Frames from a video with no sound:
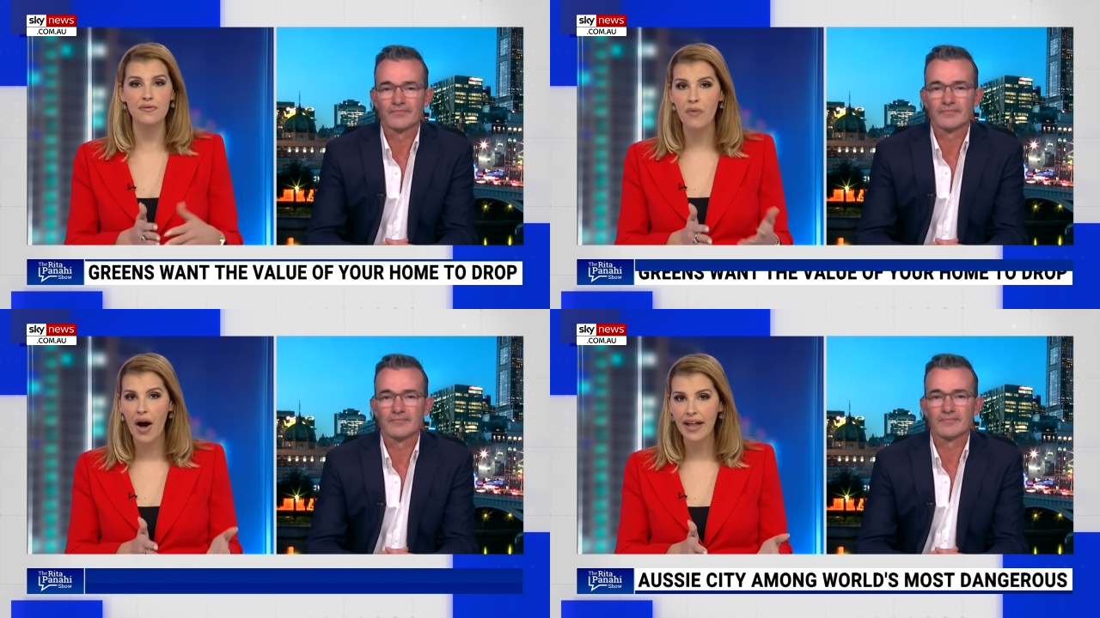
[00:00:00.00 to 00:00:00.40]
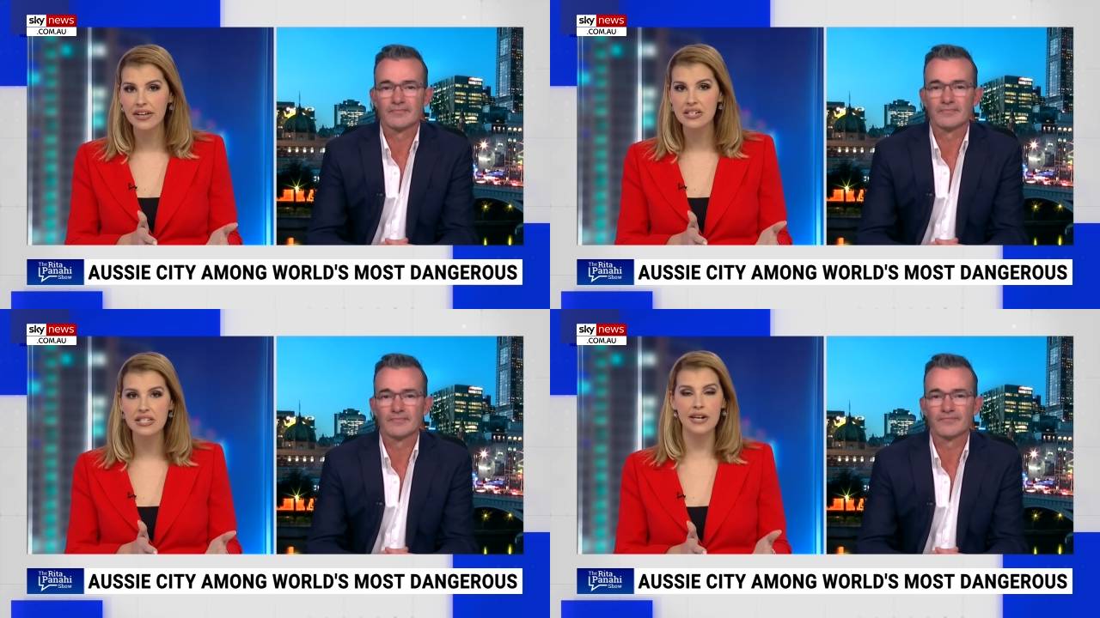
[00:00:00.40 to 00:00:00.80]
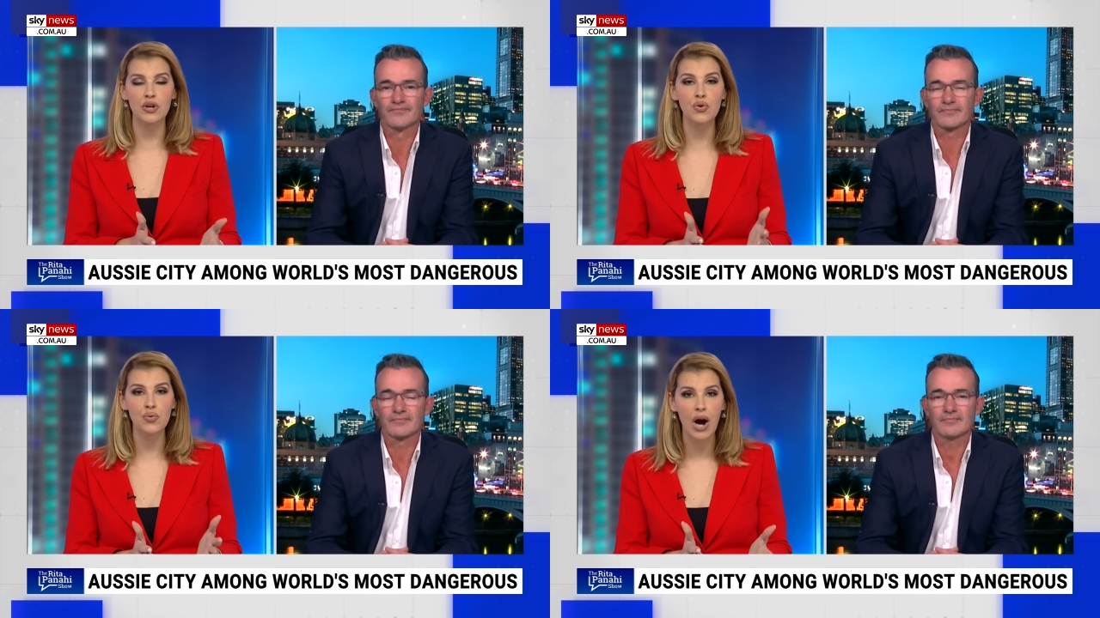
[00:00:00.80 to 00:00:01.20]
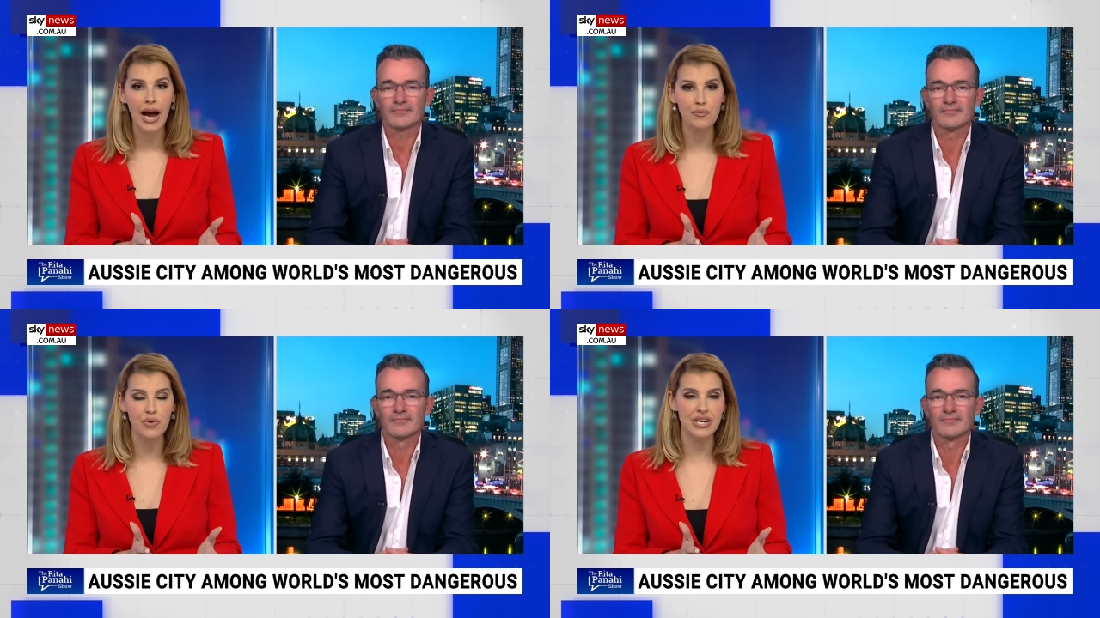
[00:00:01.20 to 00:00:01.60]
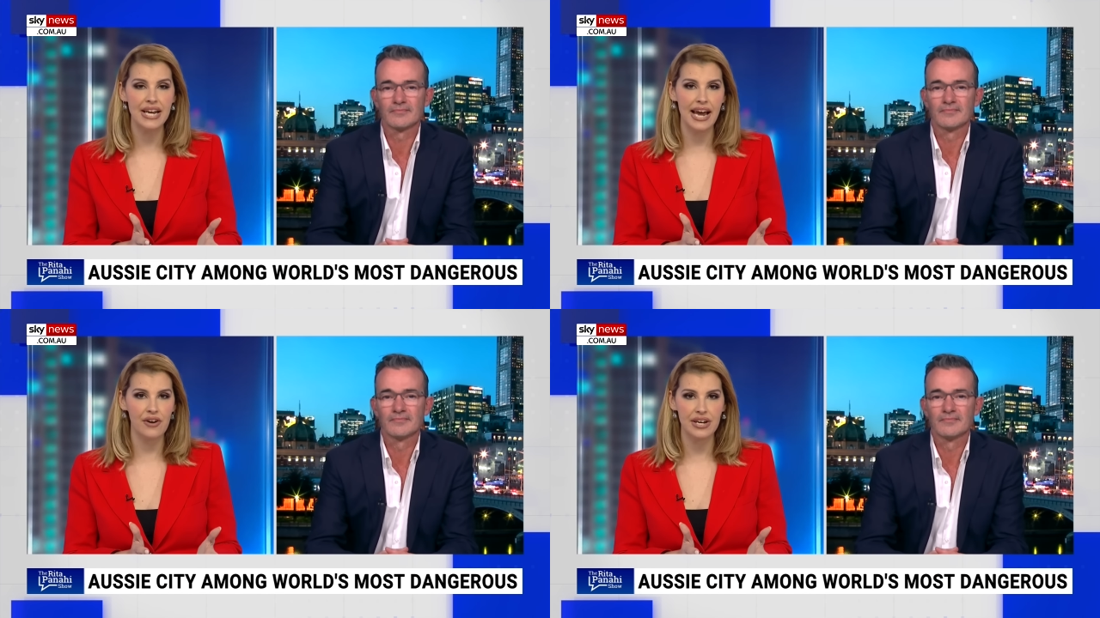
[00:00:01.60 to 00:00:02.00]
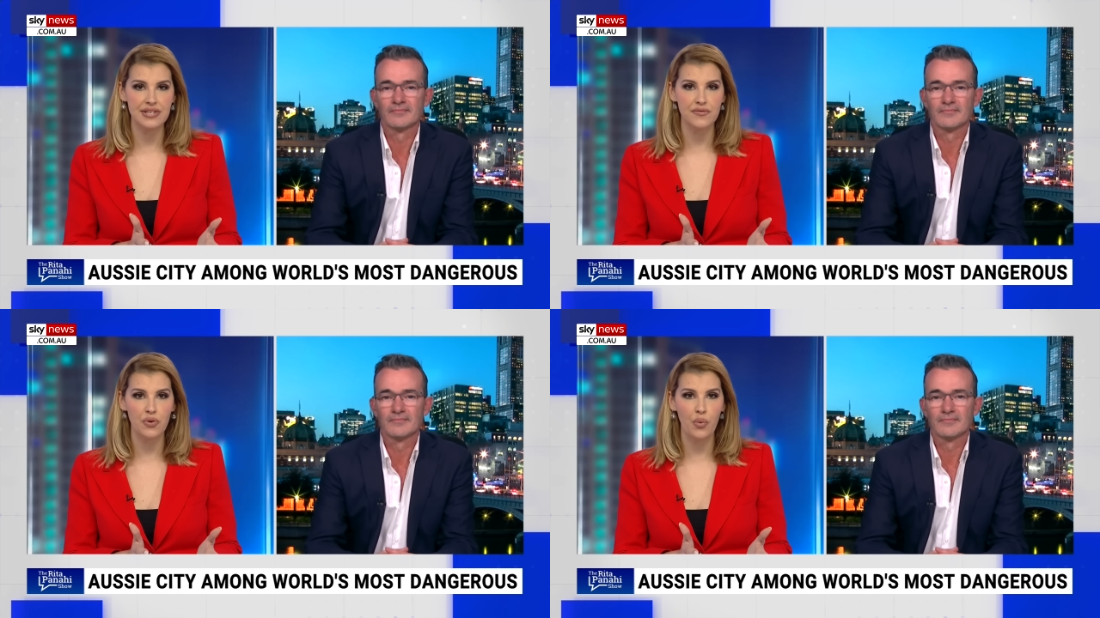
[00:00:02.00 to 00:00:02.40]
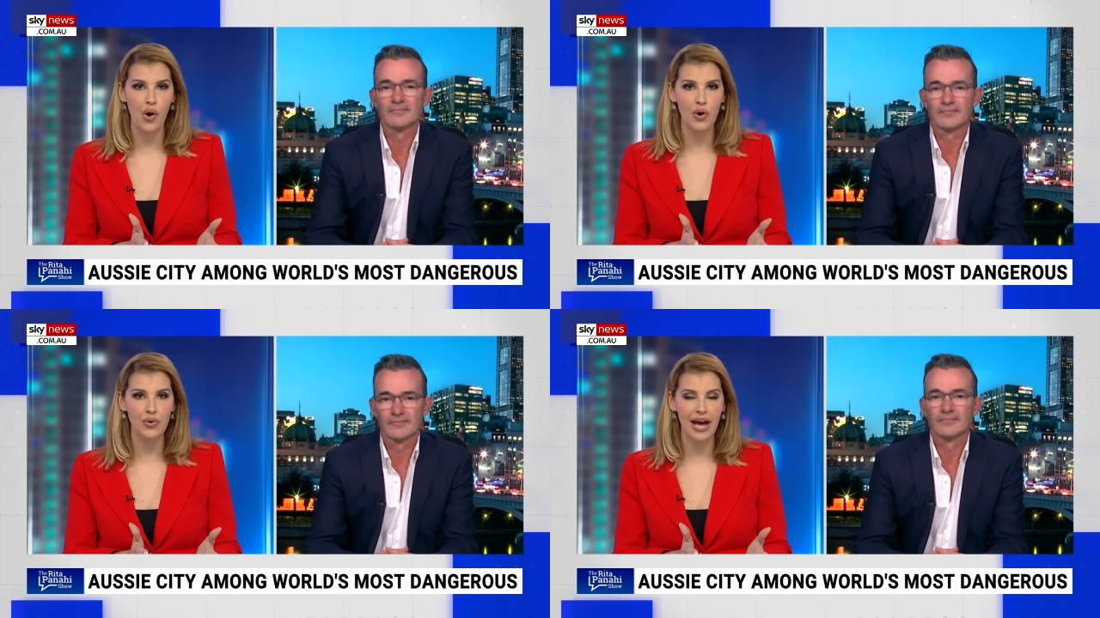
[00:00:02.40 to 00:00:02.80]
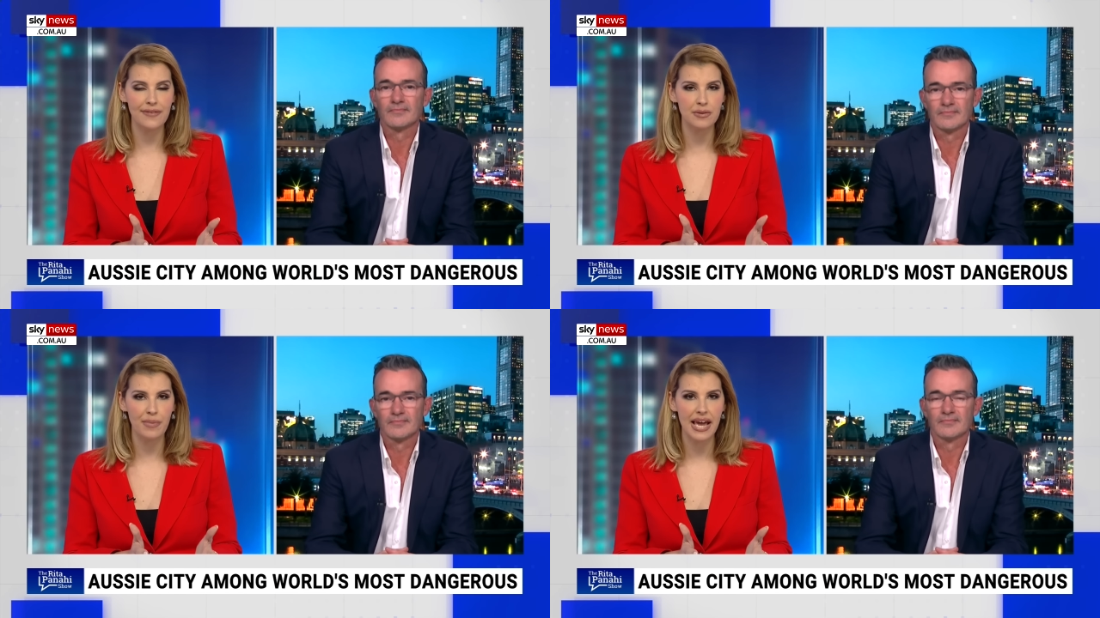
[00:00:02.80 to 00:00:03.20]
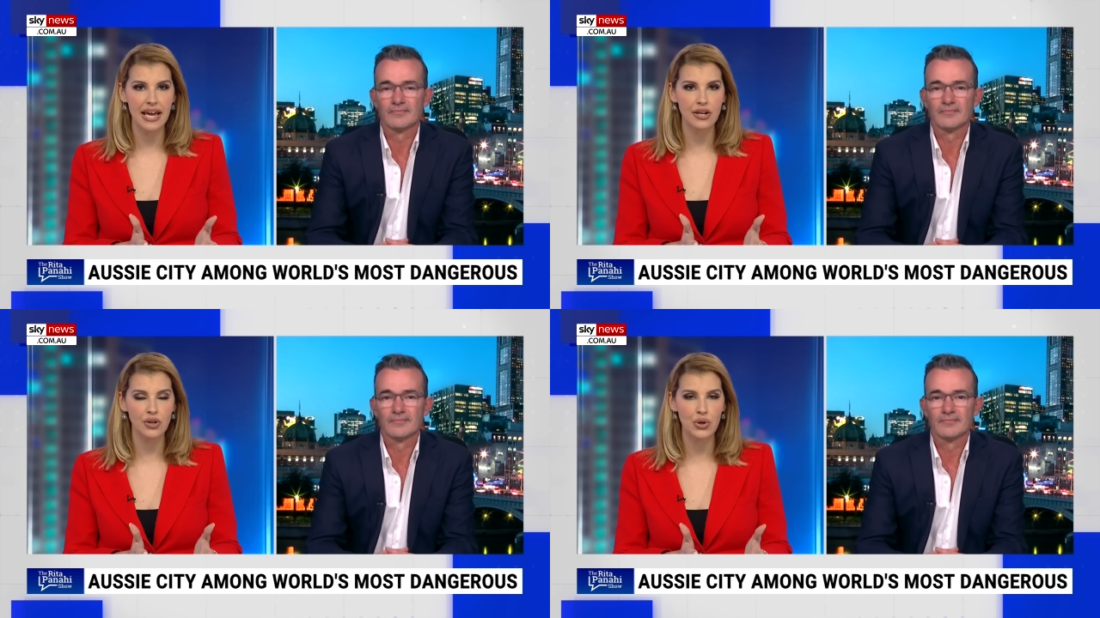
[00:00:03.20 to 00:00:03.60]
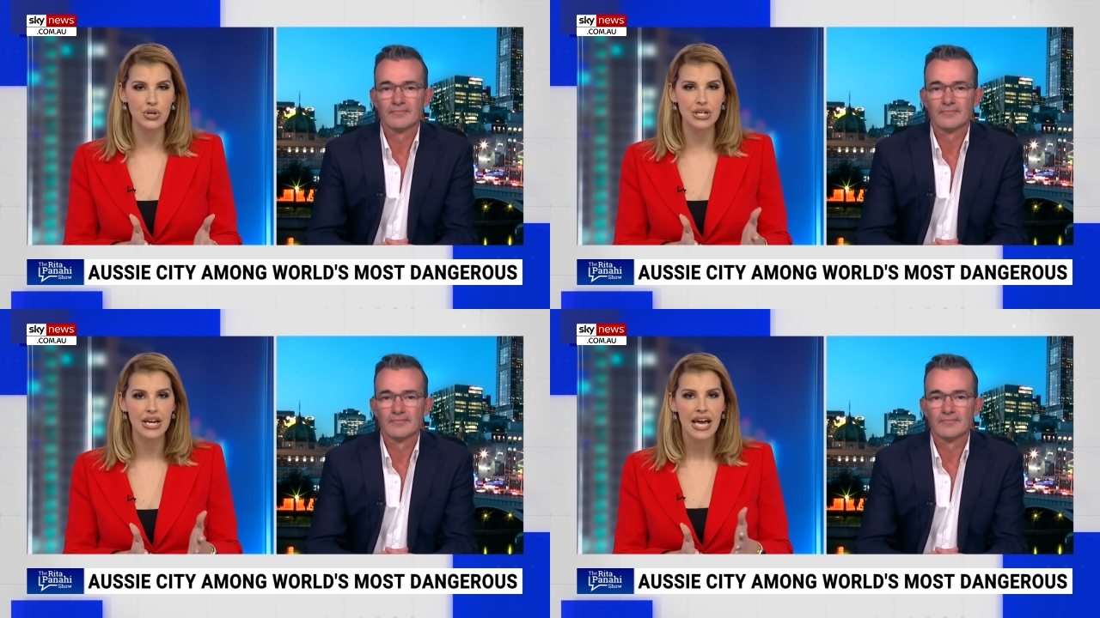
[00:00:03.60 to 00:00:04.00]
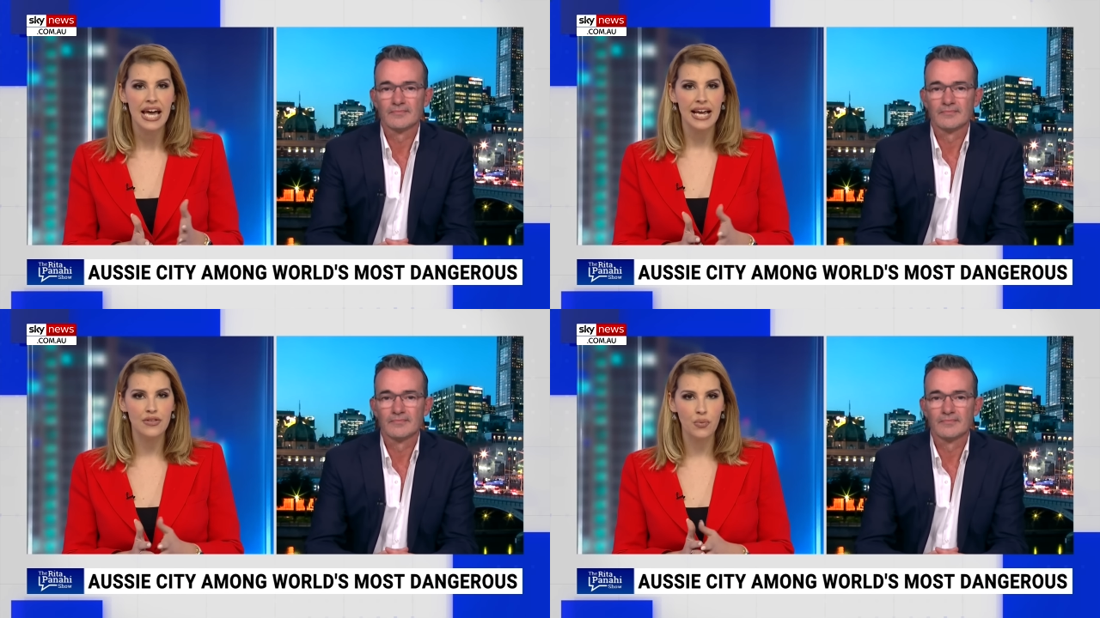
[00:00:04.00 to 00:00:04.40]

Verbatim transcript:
Speaker 1: violent and crime ridden areas of the world after being included in the